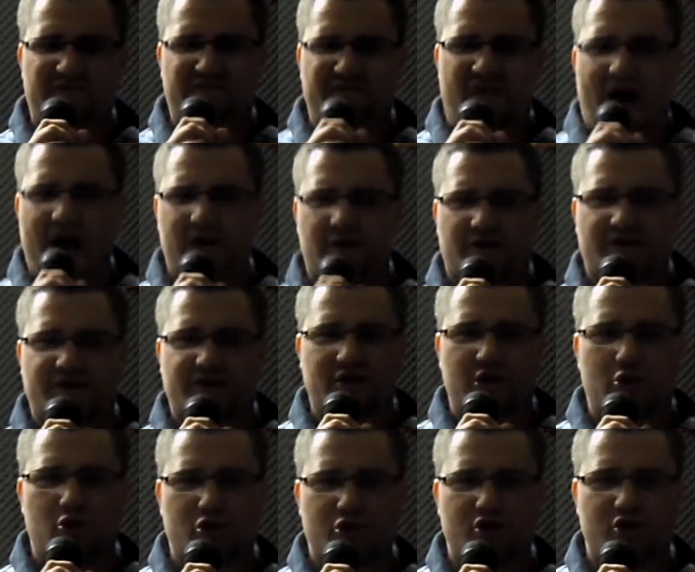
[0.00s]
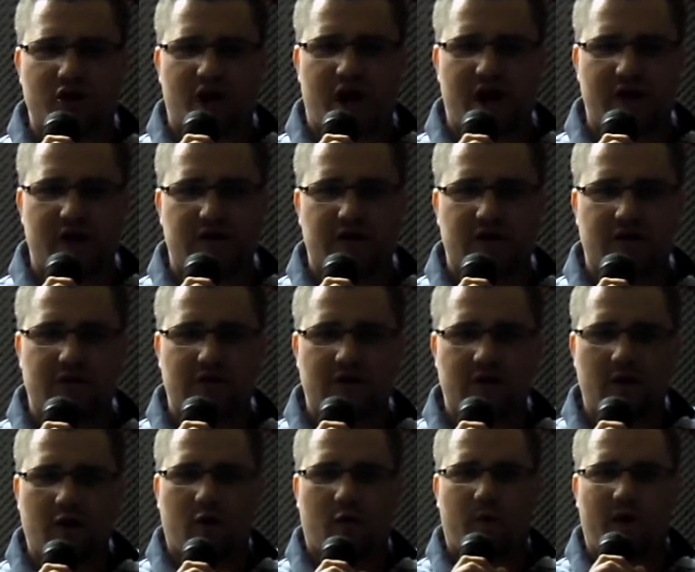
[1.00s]
final solution,
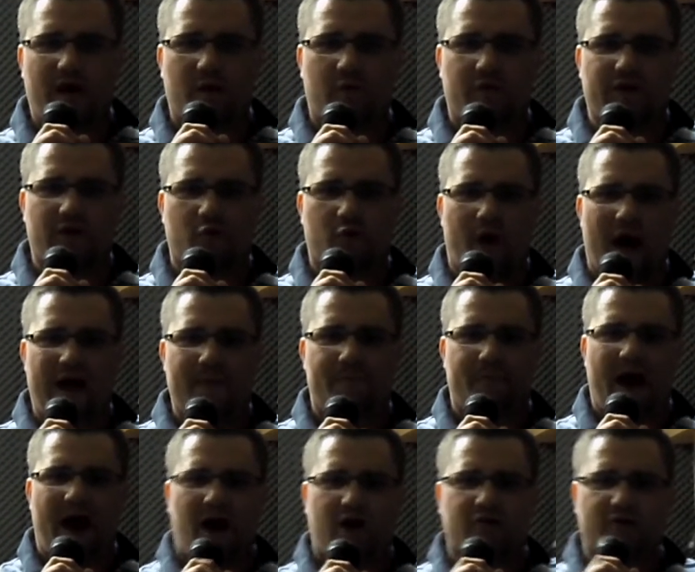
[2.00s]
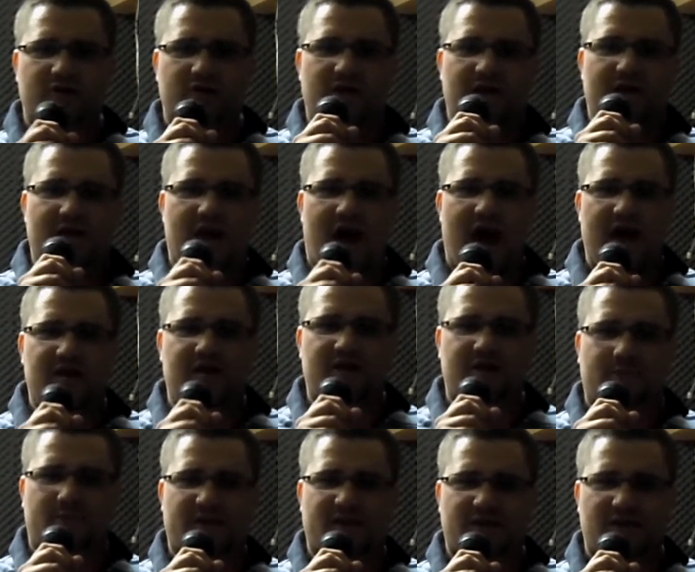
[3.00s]
where we wipe out
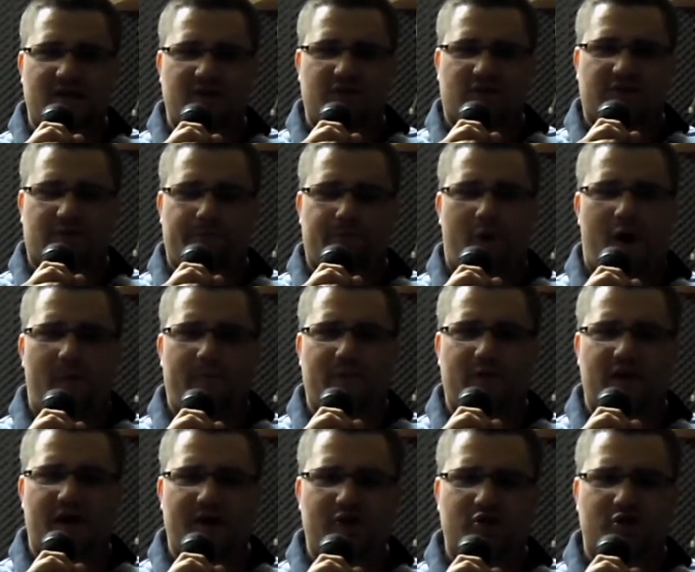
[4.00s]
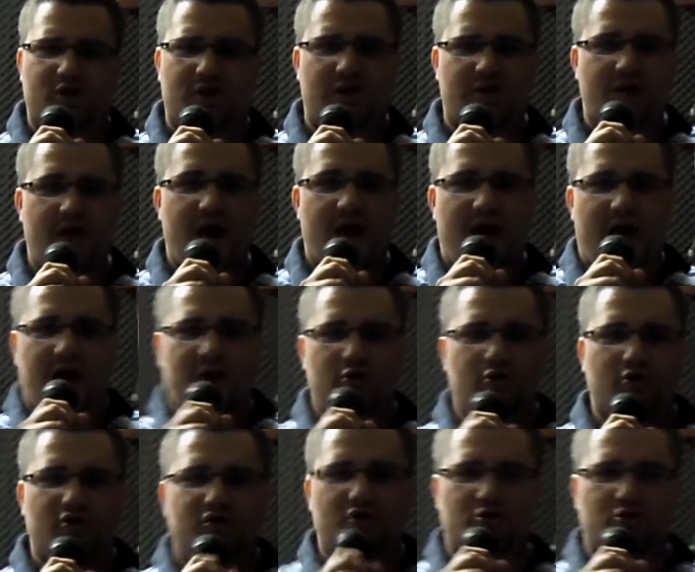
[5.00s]
90% of the population and use